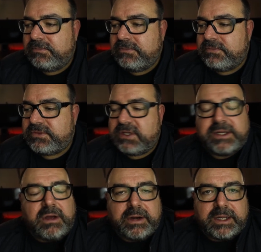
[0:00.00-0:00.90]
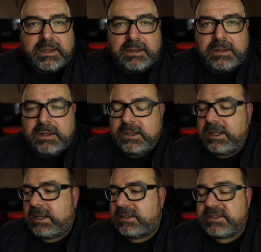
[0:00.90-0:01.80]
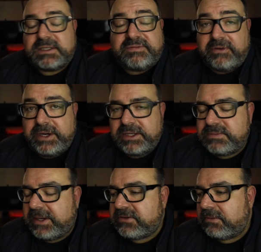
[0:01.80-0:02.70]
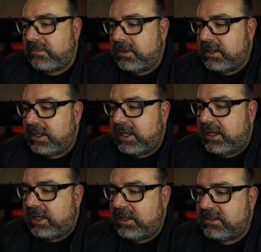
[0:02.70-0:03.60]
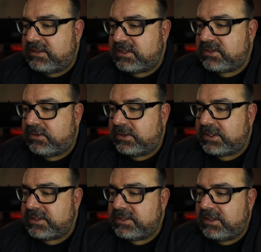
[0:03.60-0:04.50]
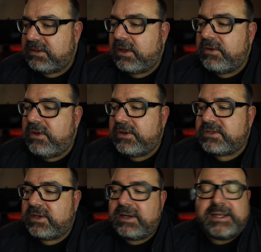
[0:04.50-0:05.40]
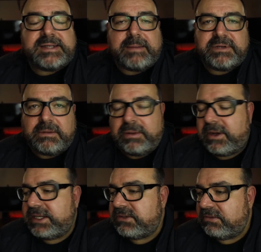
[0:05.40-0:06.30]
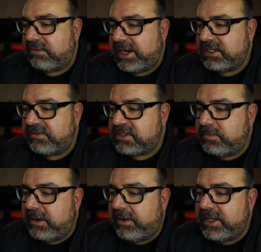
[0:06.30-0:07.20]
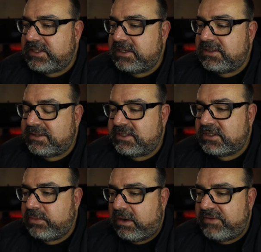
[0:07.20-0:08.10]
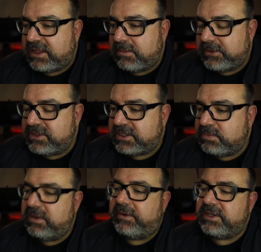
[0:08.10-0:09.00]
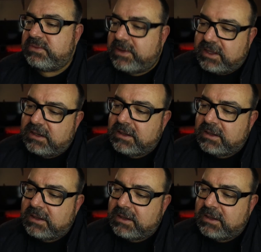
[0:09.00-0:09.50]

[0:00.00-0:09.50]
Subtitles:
psychotic schizophrenia spectrum disorders, although you could certainly adapt and apply it to a range of experiences. That's just where I've had the most experience with it.